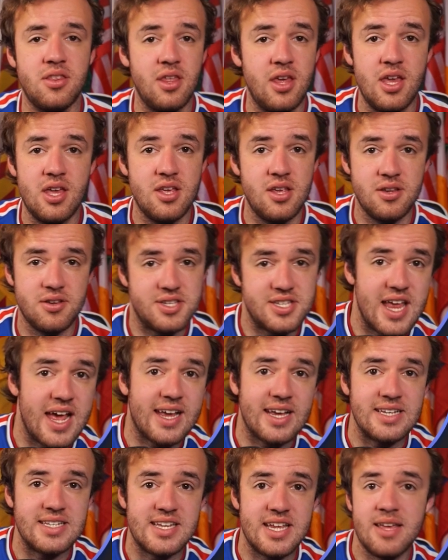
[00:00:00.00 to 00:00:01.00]
the
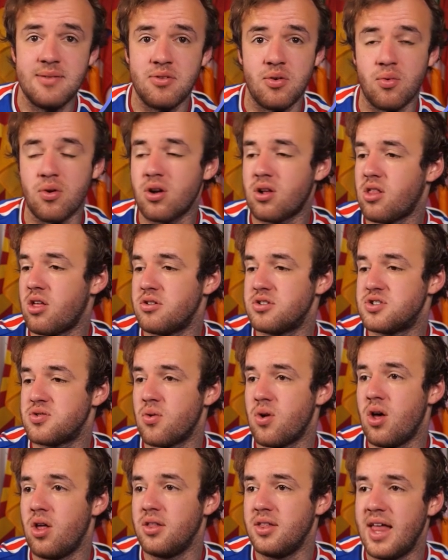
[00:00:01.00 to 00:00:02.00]
second team, the workloads
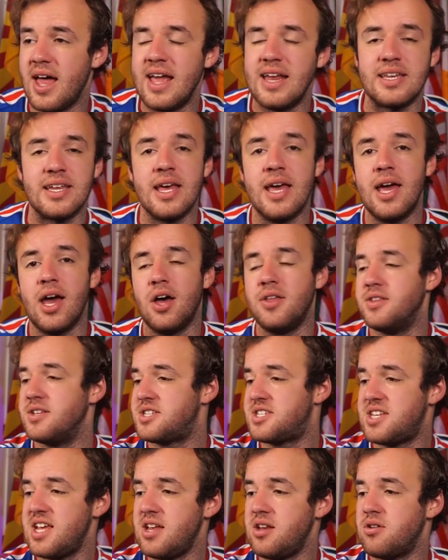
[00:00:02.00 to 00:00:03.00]
are all light. On the
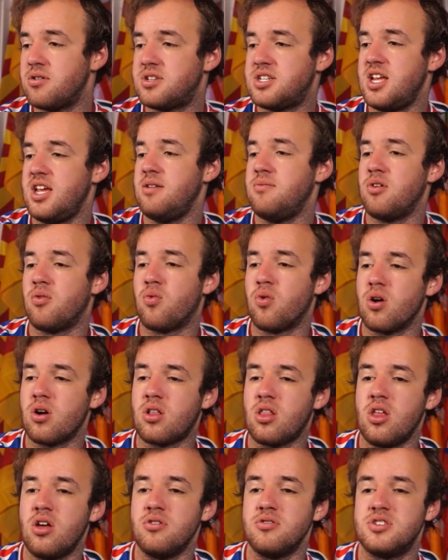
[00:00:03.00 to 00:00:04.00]
senior team, the
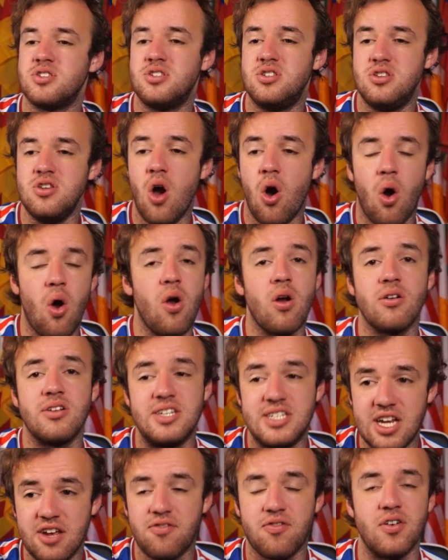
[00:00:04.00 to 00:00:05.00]
workloads are
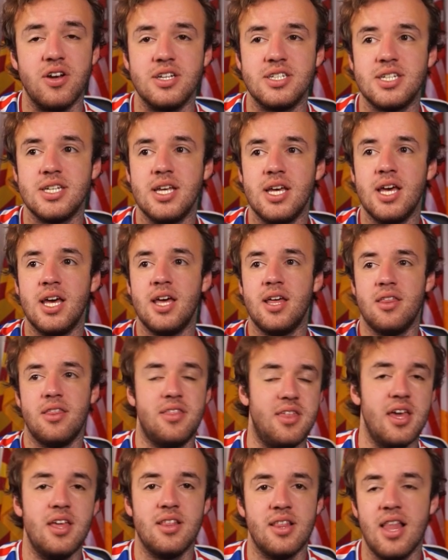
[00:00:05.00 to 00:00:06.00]
different
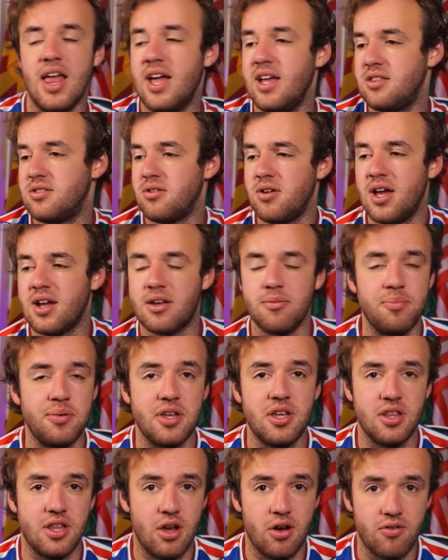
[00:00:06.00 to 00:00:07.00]
than light. They're not
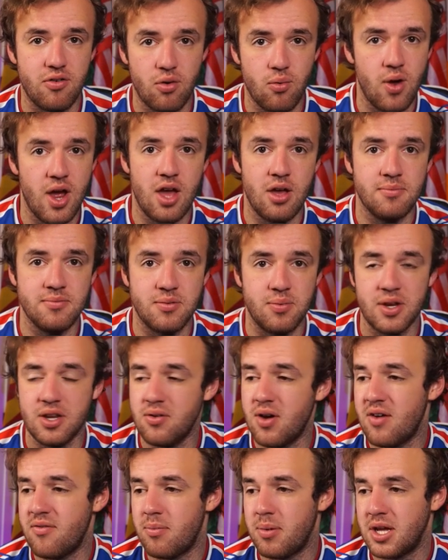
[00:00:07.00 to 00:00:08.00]
completely overwhelmed. We
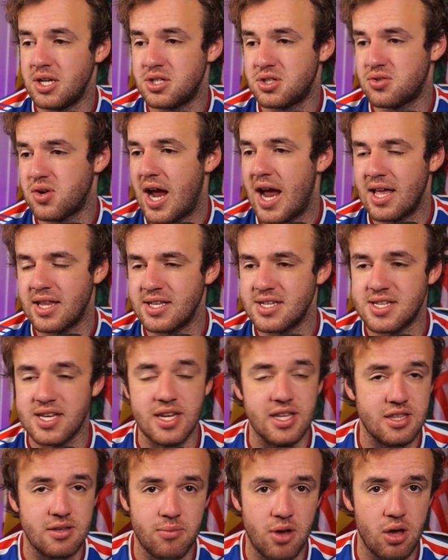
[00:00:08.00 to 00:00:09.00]
do have a bunch of trialists
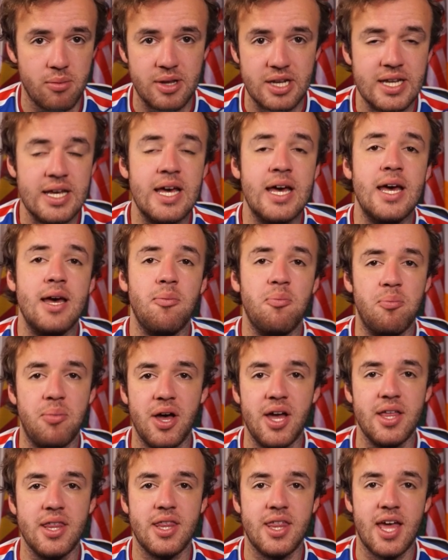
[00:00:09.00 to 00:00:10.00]
in at the moment,
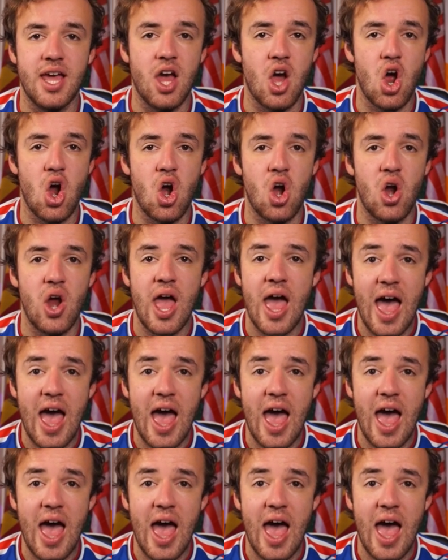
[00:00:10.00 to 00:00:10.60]
but they are